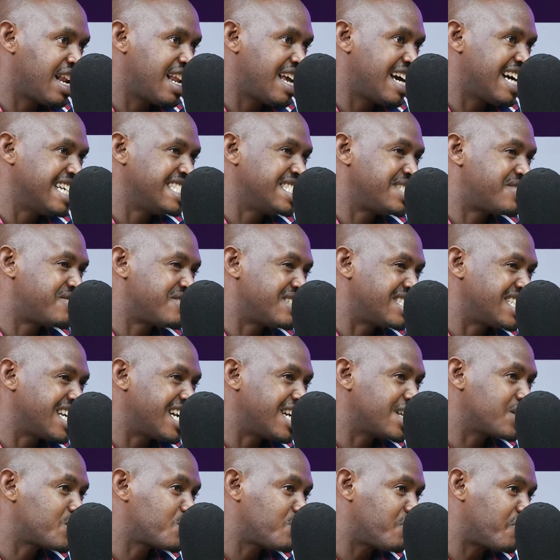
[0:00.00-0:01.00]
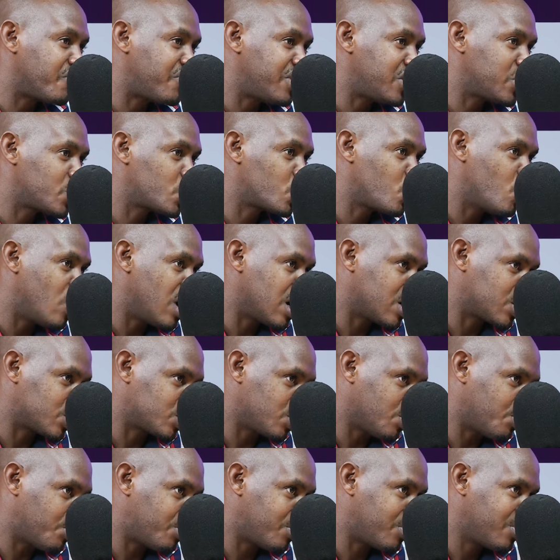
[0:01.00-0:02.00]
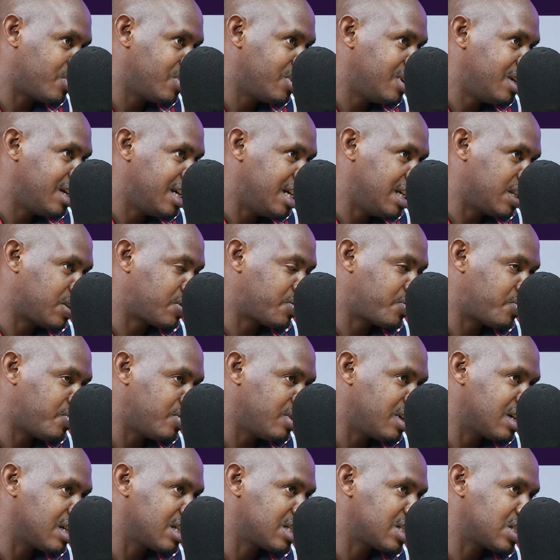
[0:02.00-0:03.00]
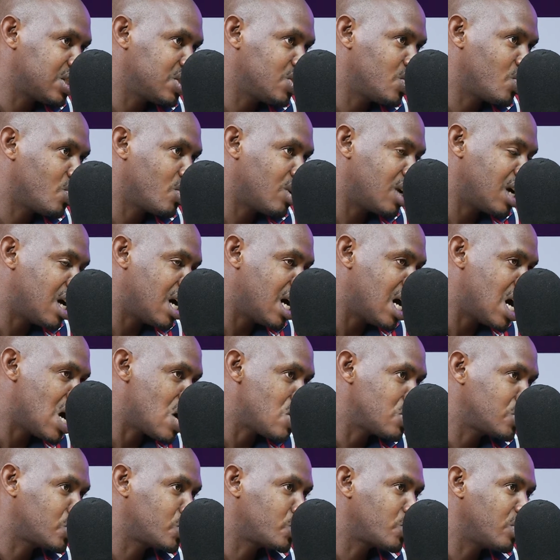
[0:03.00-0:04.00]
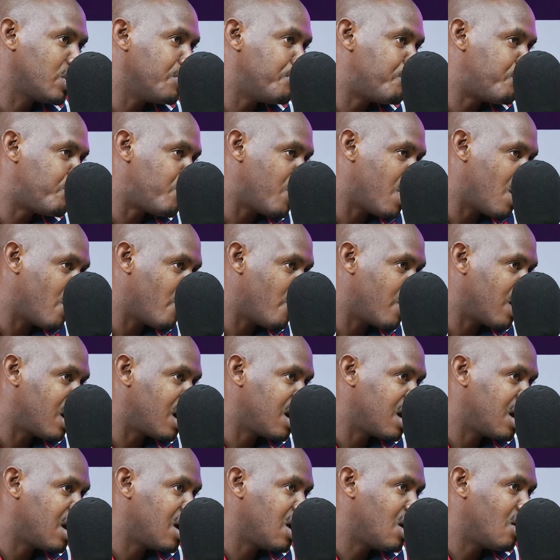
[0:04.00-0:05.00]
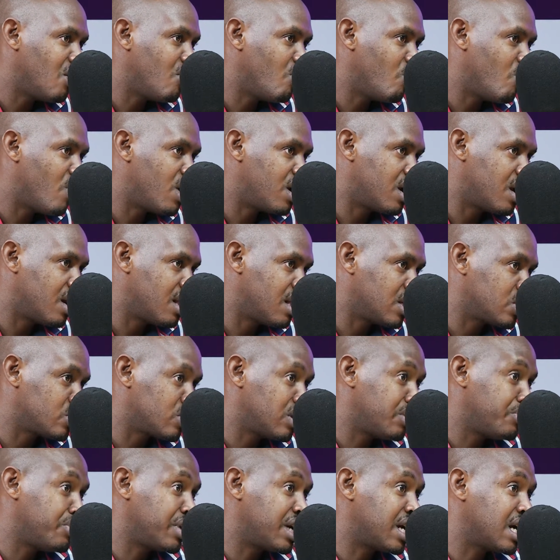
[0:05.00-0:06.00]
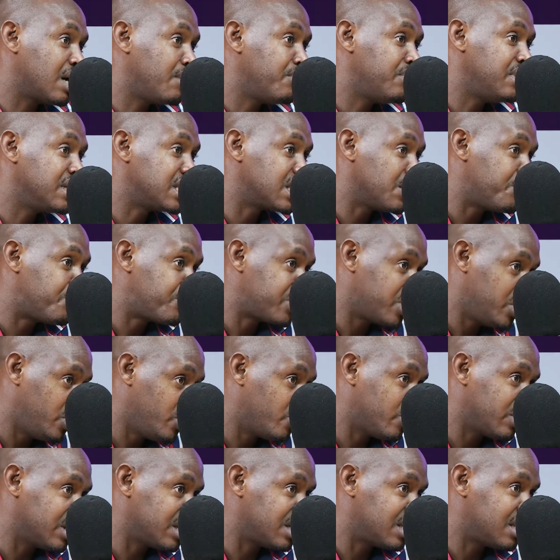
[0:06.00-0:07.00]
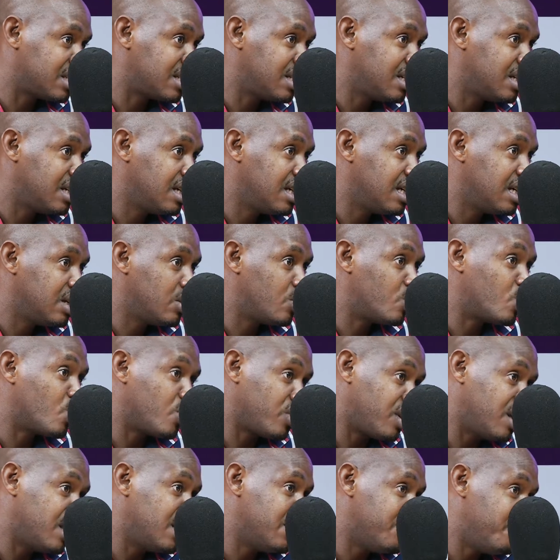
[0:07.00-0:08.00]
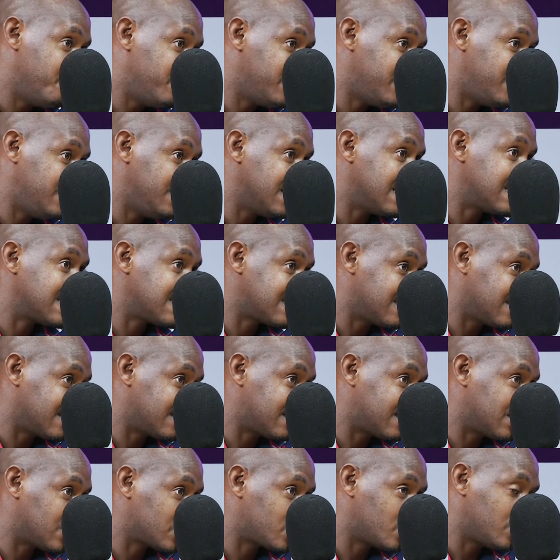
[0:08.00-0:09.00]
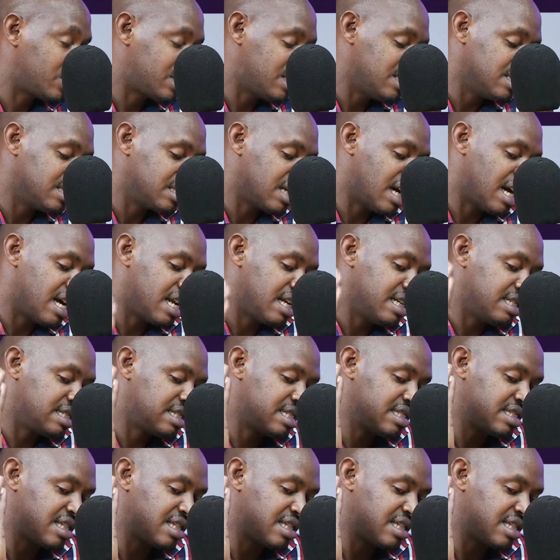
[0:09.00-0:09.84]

as a result of this workshop. It's focusing on how to empower one another so they become entrepreneurs within the media sector. So it is